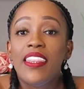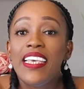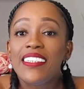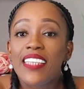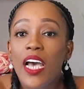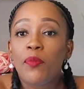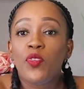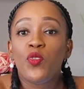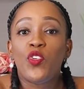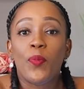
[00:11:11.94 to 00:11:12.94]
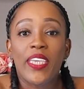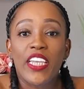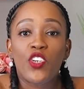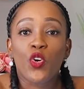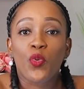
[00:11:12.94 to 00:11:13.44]
This helps you to
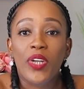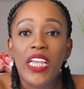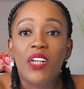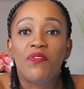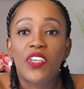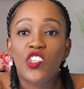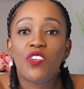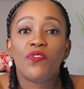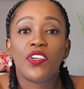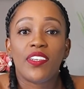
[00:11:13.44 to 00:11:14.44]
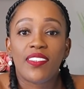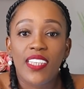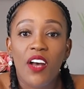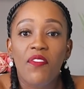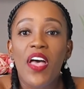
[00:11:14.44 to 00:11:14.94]
begin to create a vision for
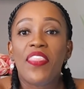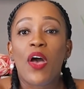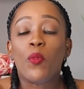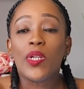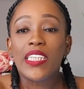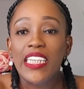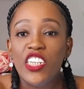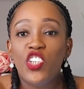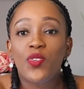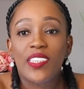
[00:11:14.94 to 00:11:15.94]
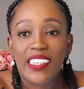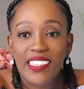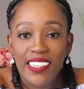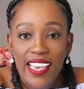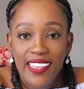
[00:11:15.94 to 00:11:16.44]
yourself that will lead to
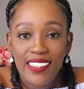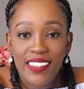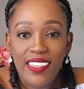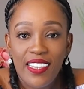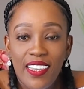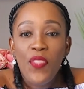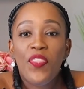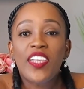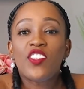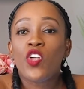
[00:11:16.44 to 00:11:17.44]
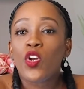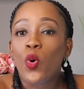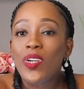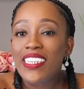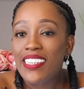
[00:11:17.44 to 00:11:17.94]
success. This not
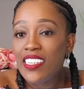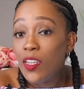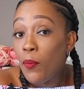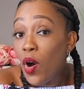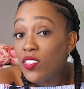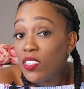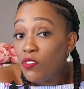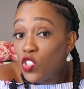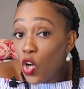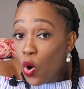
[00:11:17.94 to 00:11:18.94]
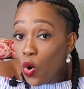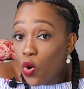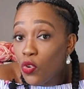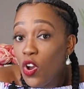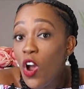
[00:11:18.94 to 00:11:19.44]
only sets a positive
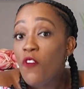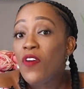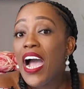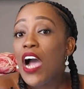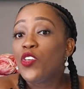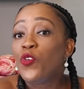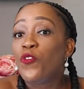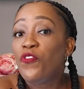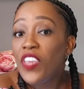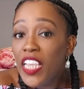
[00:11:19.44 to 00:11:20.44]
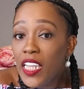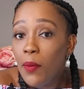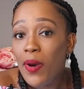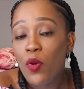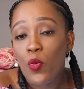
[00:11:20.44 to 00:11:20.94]
tone for how you feel
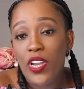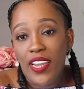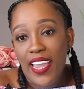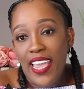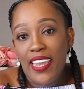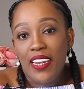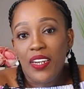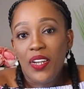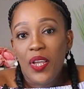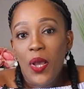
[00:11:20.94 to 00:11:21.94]
about where you're headed,